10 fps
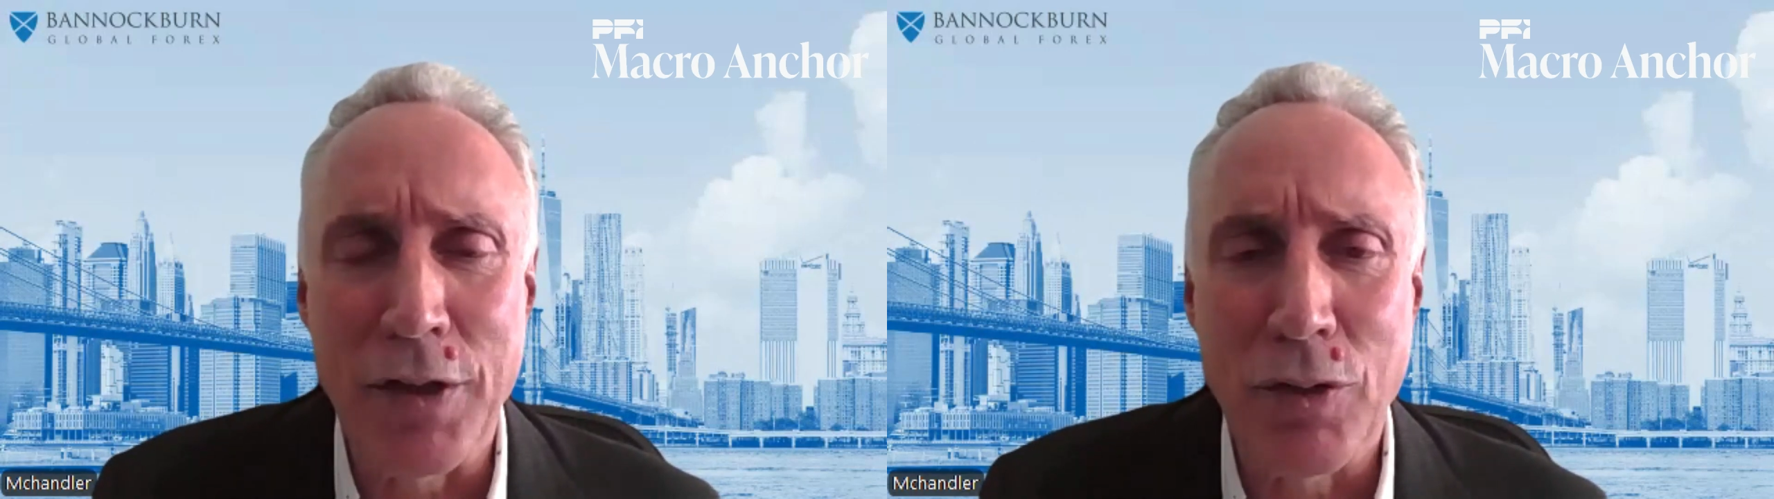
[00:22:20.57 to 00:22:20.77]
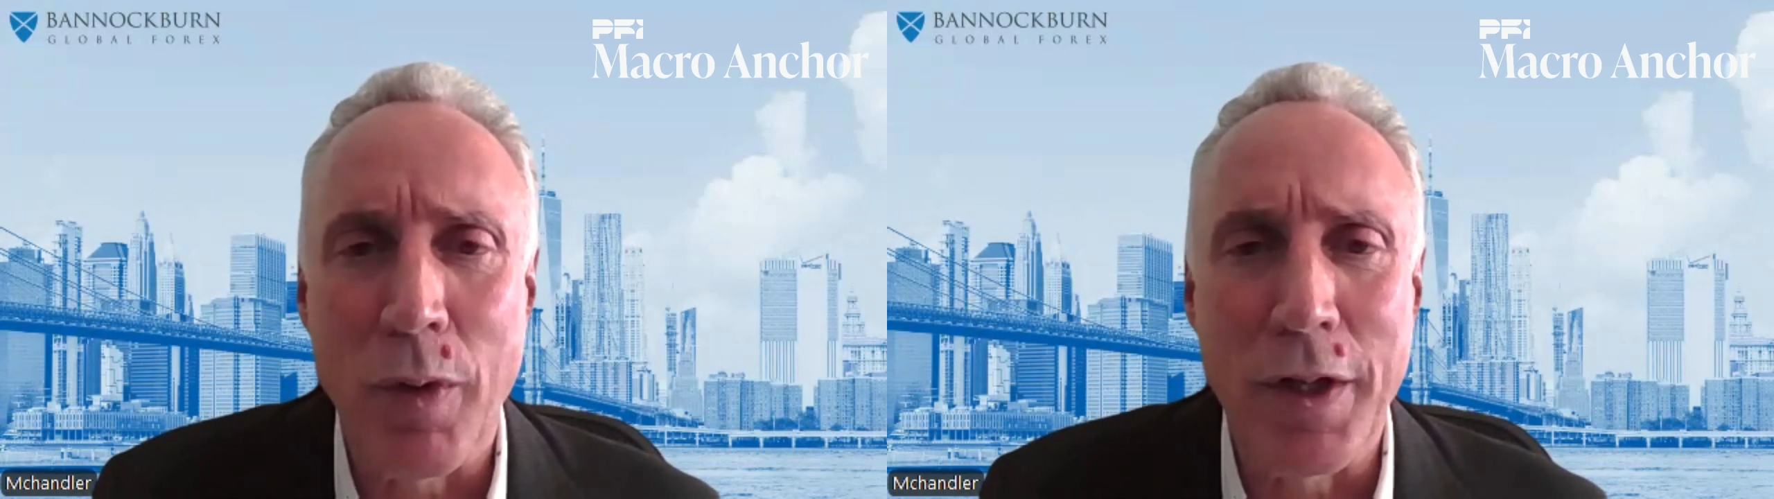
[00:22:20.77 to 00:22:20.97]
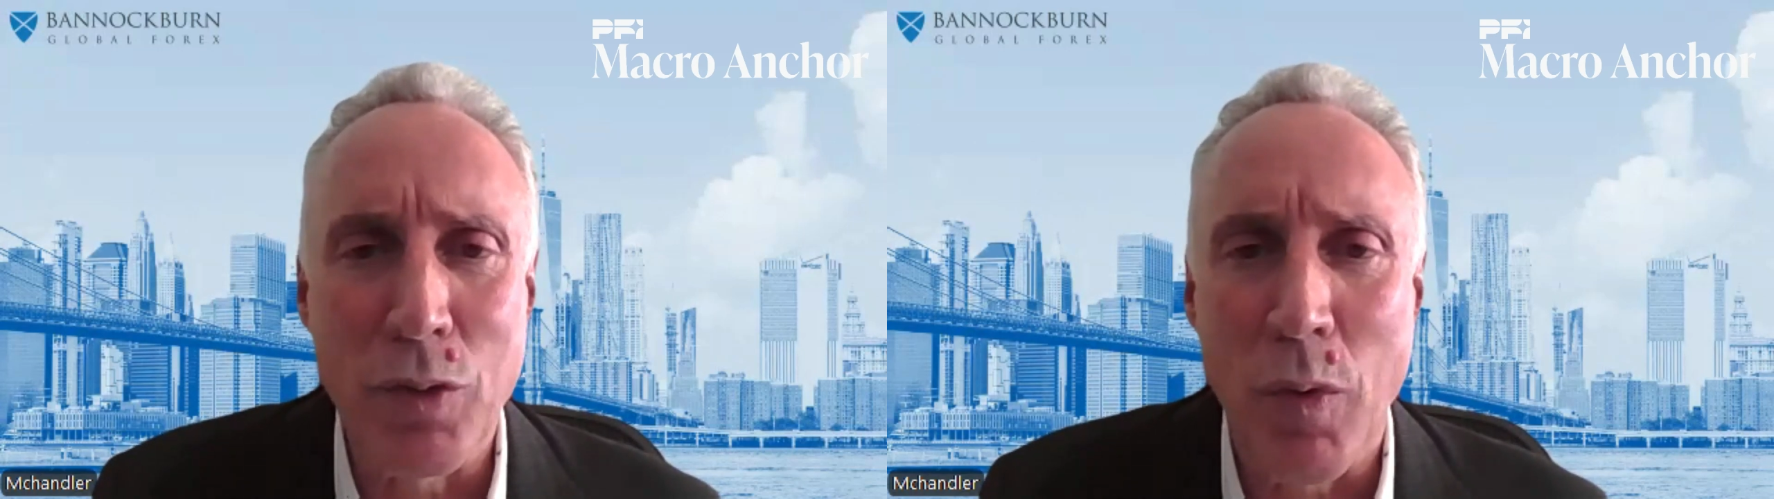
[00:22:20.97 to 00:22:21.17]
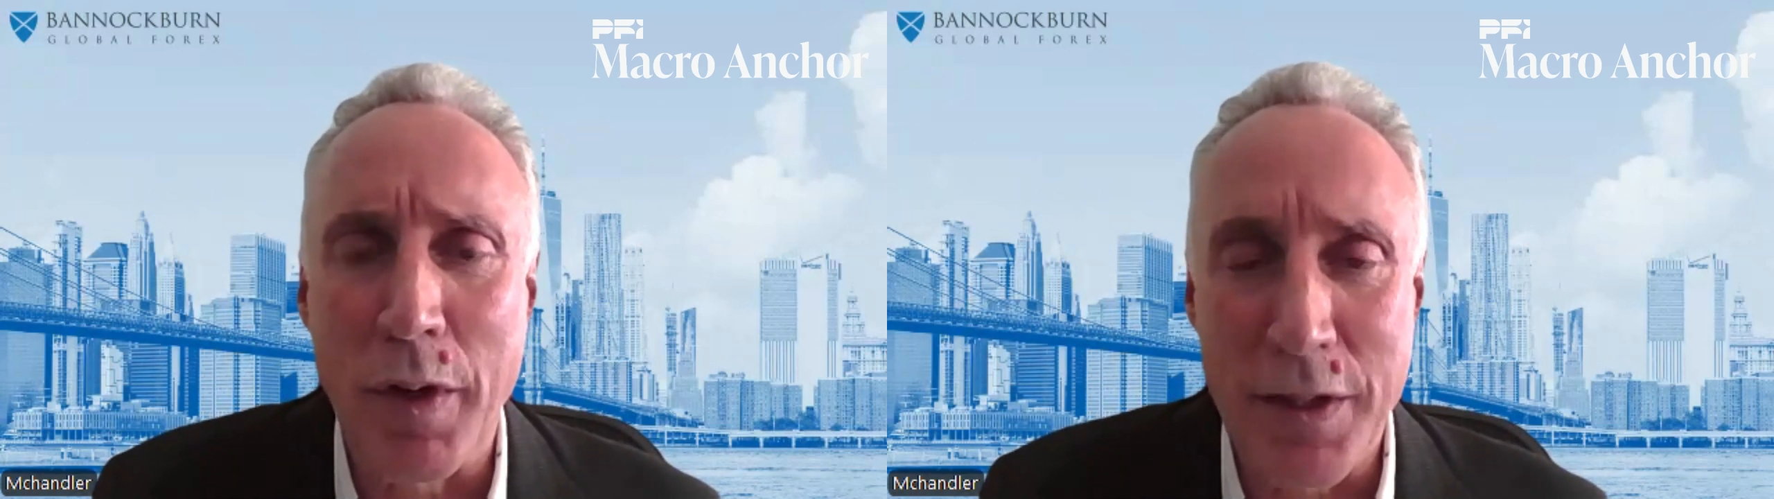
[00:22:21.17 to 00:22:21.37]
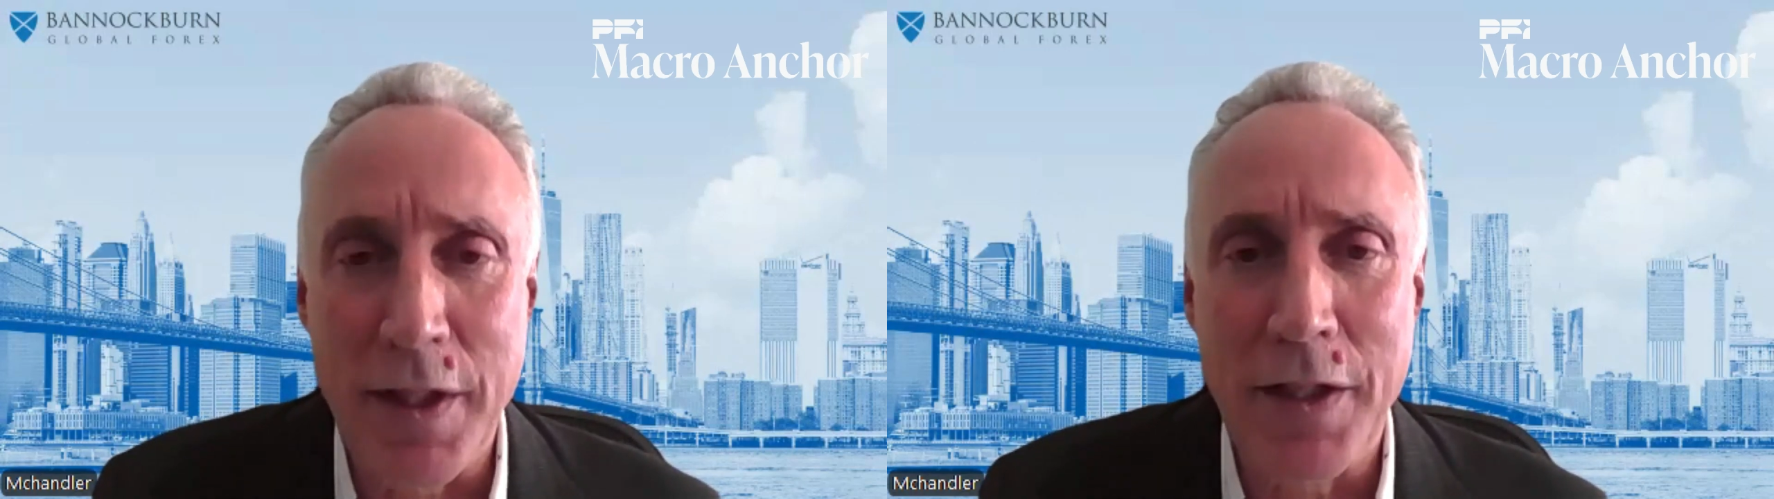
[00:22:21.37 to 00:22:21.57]
in
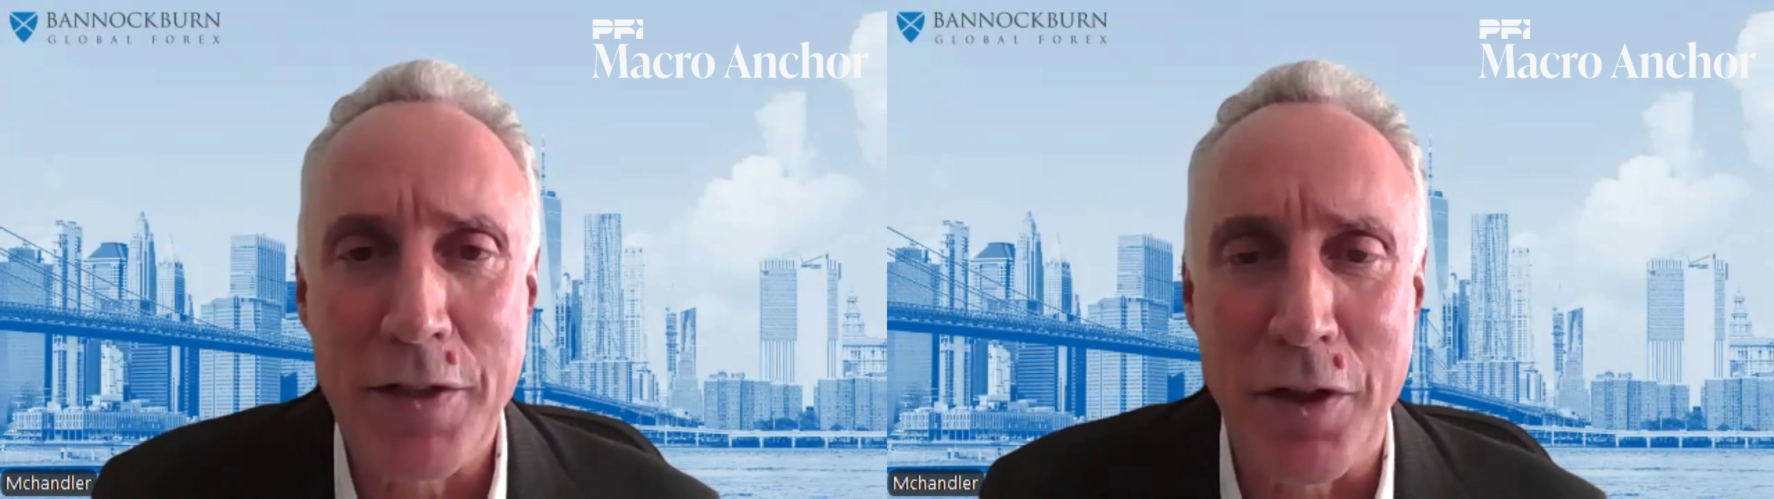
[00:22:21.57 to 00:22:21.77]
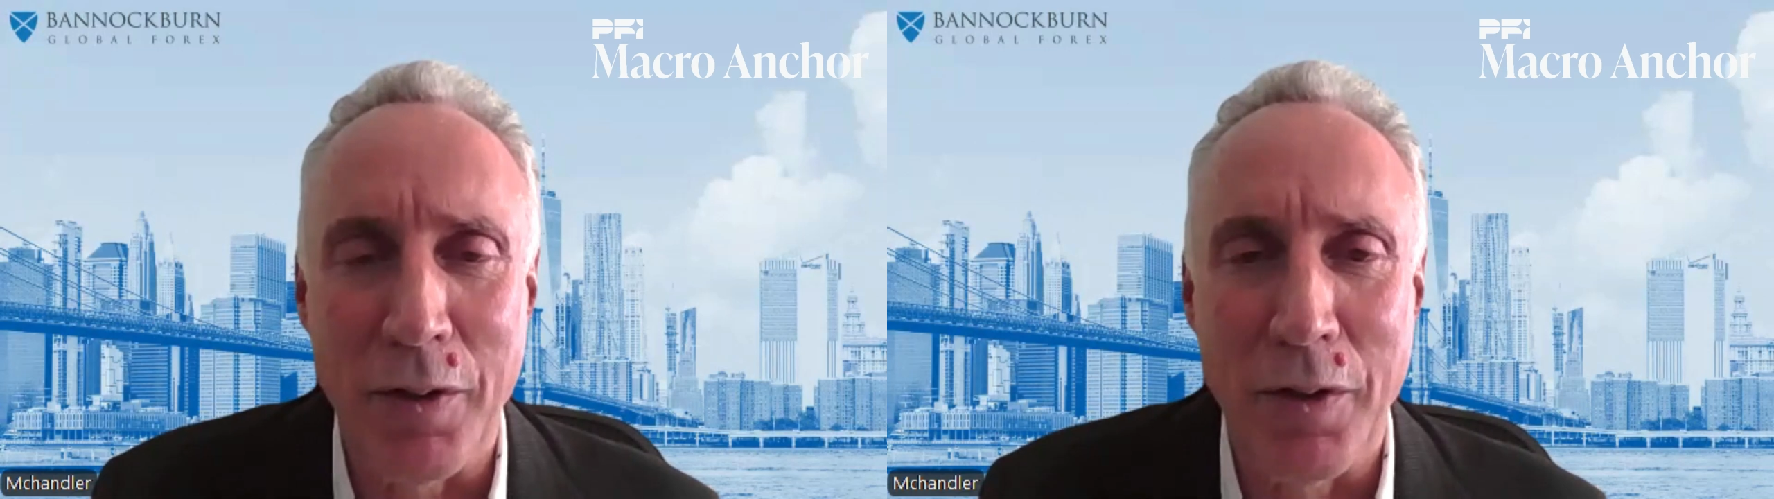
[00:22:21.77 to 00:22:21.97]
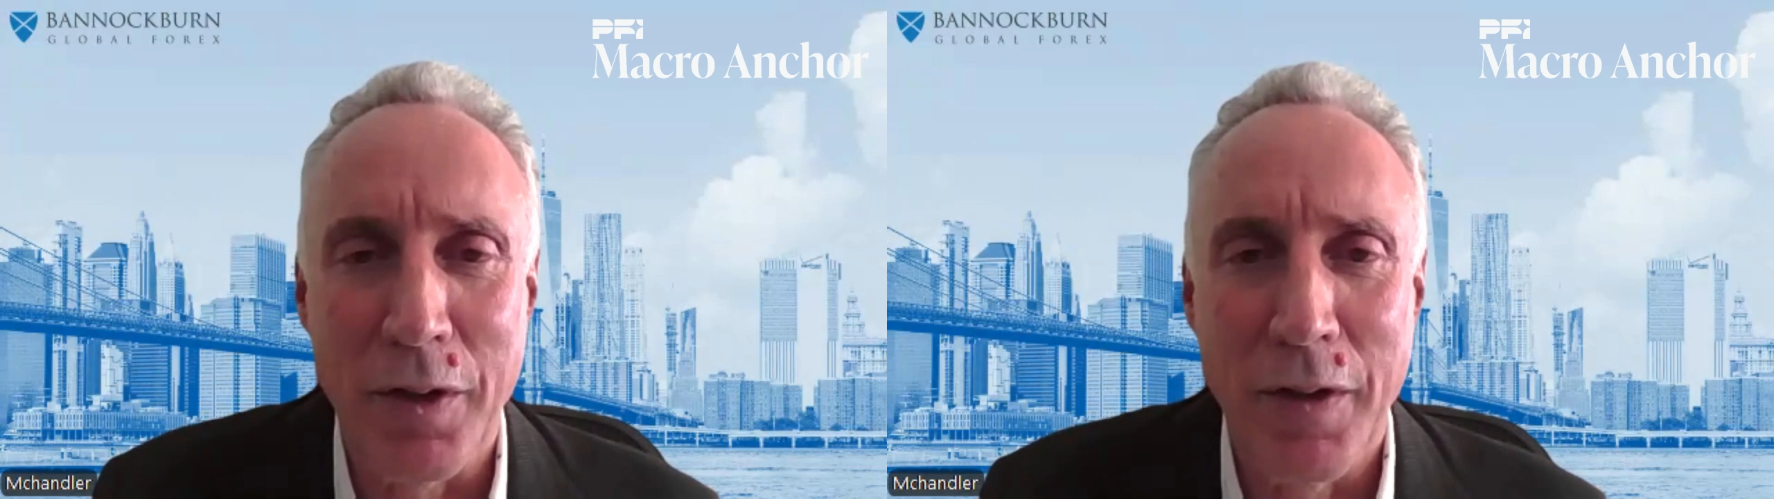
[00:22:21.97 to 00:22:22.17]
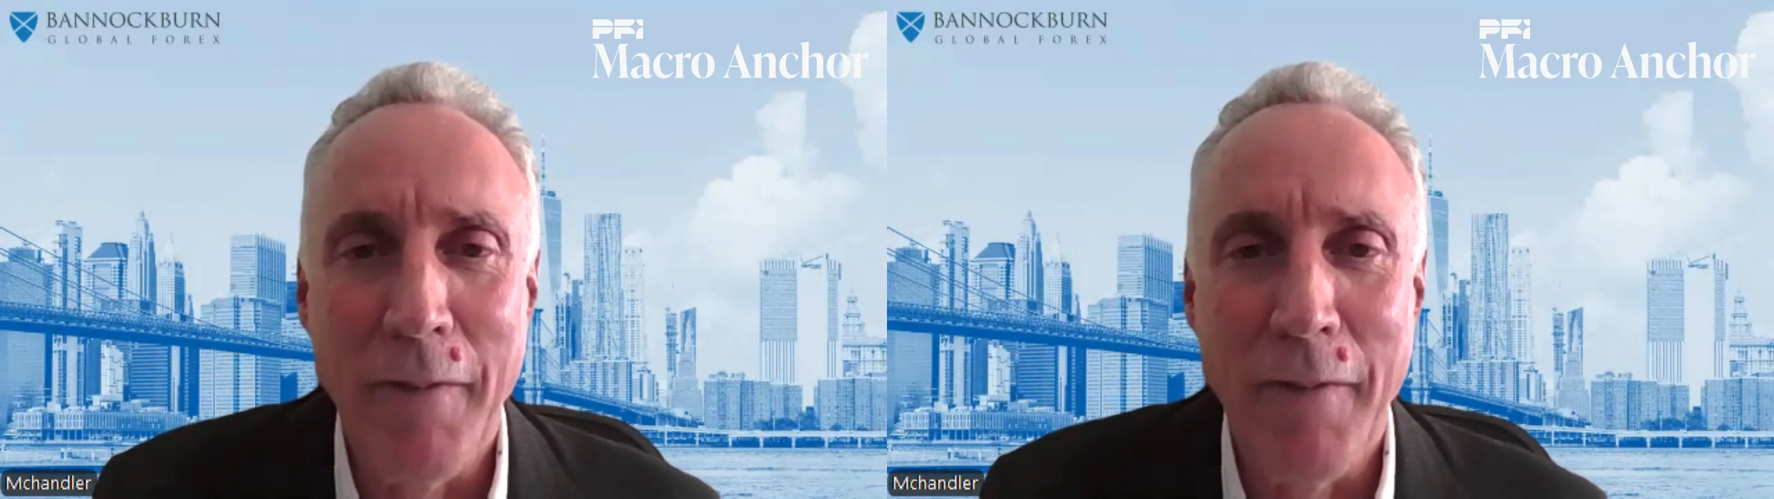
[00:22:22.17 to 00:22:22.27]
2026, though.